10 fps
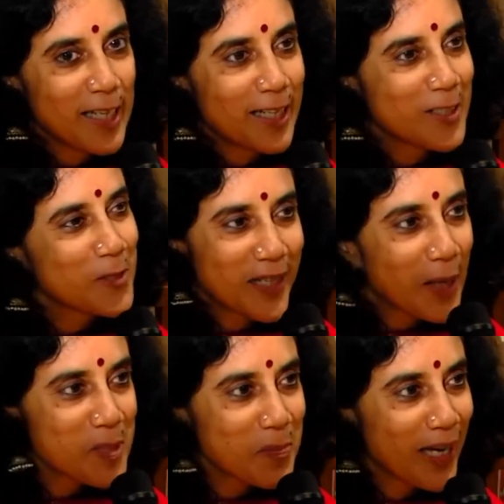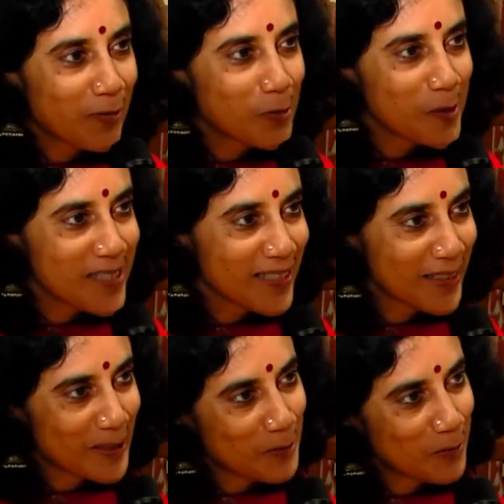Uh, so it comes back full
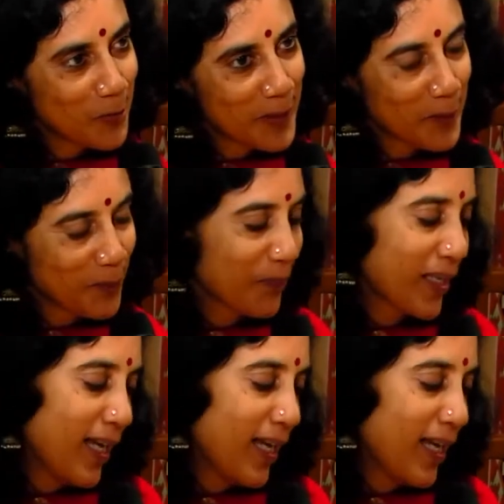circle for me.